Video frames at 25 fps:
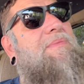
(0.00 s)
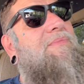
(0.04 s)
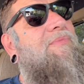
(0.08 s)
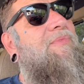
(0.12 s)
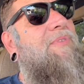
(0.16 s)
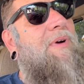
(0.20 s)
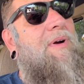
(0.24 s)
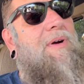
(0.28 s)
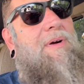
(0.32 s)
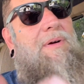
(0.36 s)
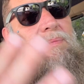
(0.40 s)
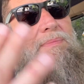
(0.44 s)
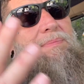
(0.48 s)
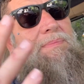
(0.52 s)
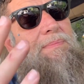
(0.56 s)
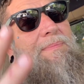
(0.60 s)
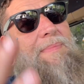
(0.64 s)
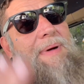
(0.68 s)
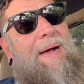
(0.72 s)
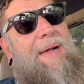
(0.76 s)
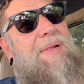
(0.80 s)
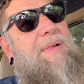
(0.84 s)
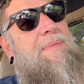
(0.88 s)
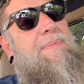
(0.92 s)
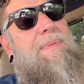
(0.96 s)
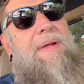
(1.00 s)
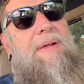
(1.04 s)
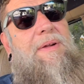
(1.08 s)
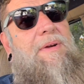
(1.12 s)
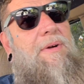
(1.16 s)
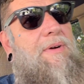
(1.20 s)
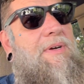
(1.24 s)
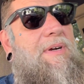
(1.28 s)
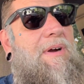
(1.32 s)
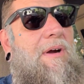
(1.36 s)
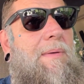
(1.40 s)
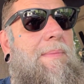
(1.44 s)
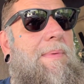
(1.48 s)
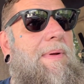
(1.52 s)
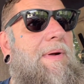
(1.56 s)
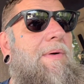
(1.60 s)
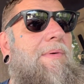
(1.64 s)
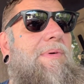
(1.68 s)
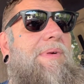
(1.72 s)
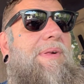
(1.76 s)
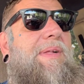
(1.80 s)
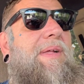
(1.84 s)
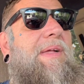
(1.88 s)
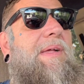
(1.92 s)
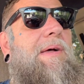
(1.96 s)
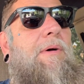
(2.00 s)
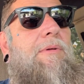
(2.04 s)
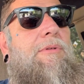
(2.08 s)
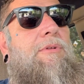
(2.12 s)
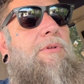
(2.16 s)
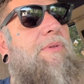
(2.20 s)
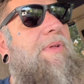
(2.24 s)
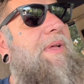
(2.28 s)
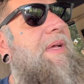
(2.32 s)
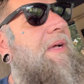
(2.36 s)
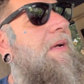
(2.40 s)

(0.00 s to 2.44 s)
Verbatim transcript: for my speaker terminals to go through the